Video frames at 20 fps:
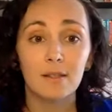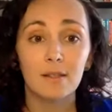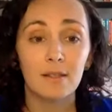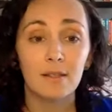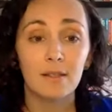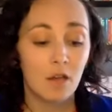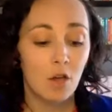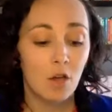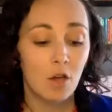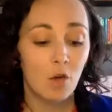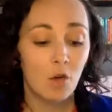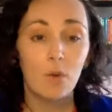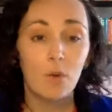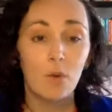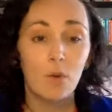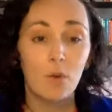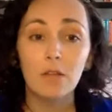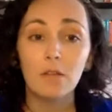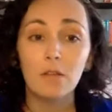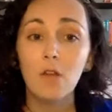We
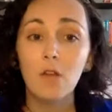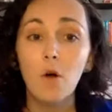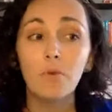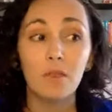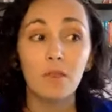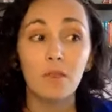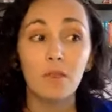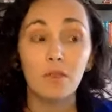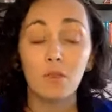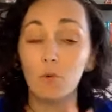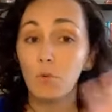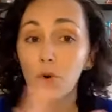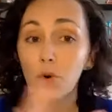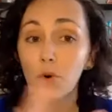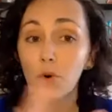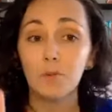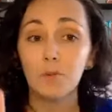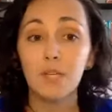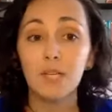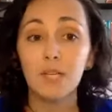know that the world has
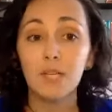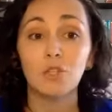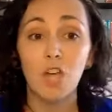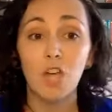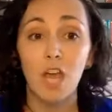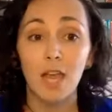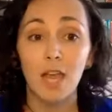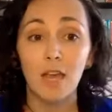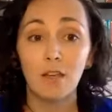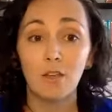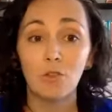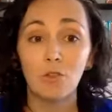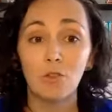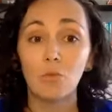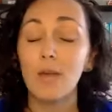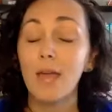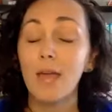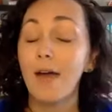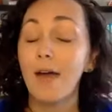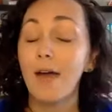changed. We
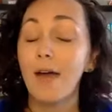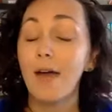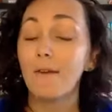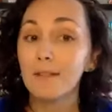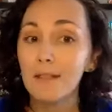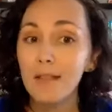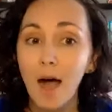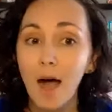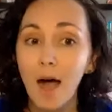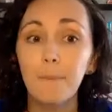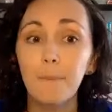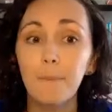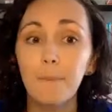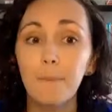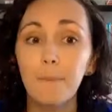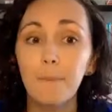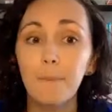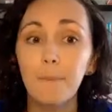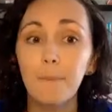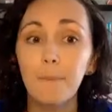have not been able
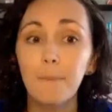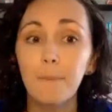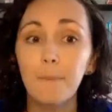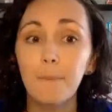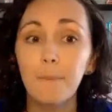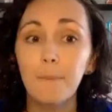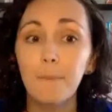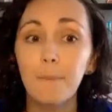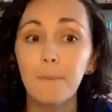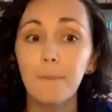to keep up.